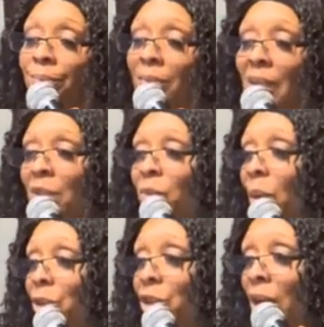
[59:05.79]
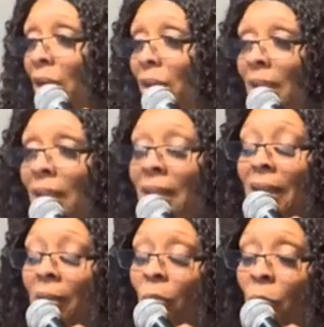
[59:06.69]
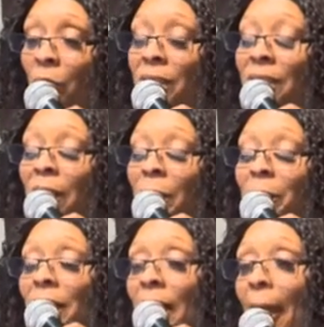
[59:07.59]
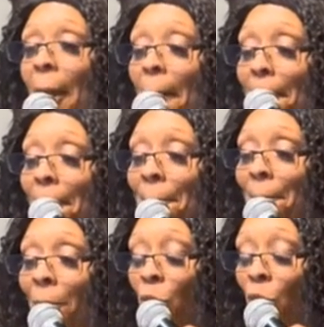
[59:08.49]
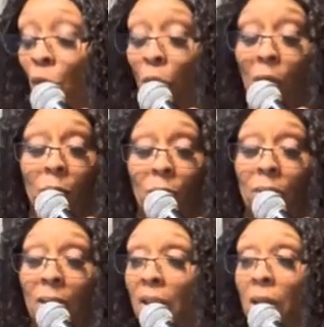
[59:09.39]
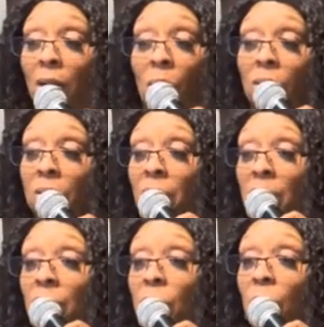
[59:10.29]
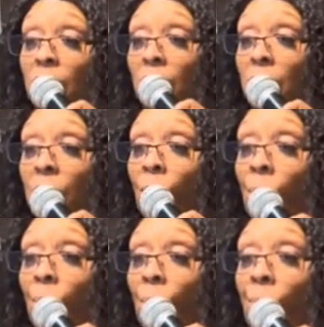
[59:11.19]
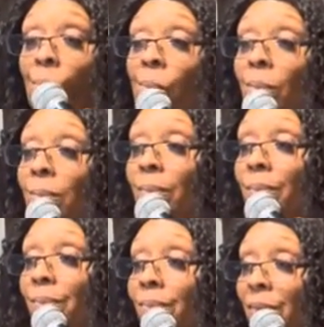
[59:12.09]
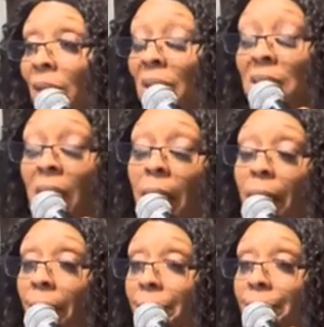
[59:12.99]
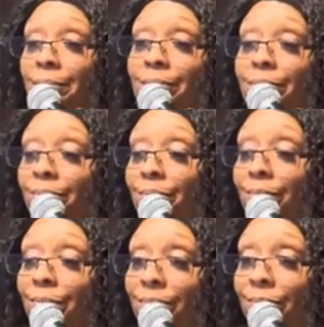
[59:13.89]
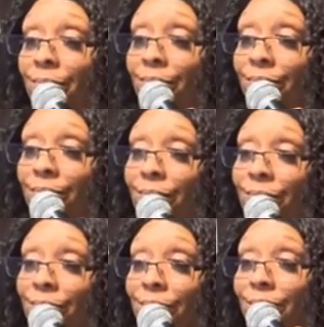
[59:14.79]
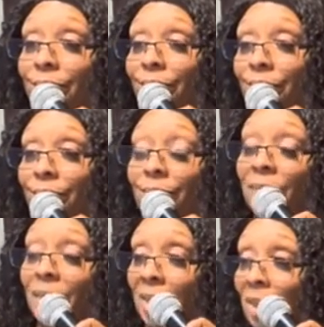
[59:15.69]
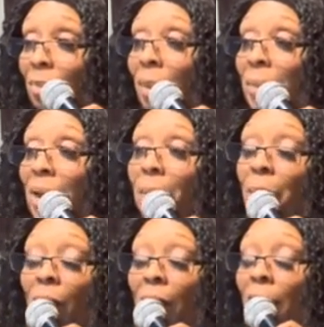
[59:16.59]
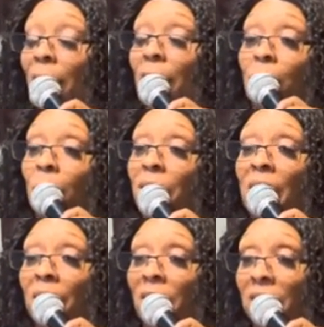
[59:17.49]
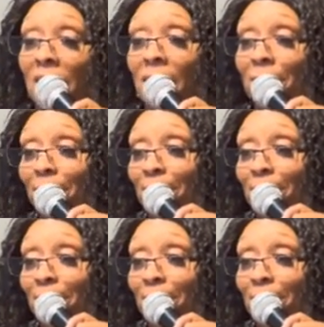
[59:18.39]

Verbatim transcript: That's why I was shocked he wanted to come today. No one, he didn't know what the message was. He's here. Amen. This is my baby boy. I love him with everything.